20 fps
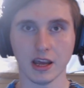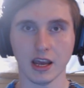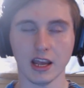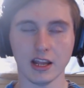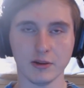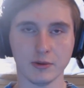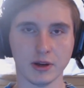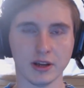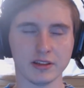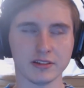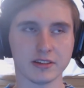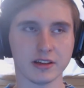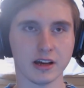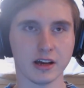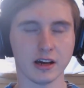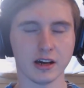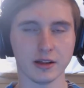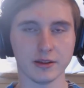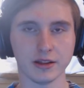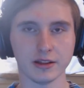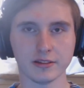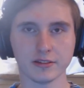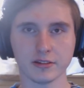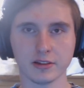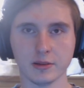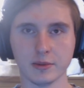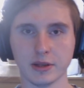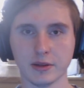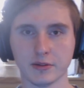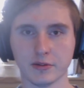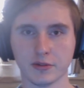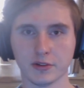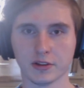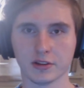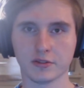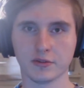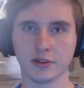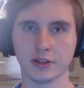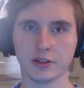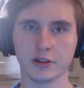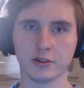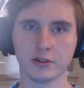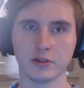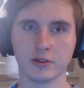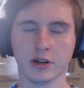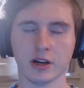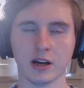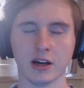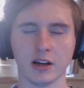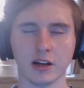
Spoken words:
Anyways, that's going to be it for this video.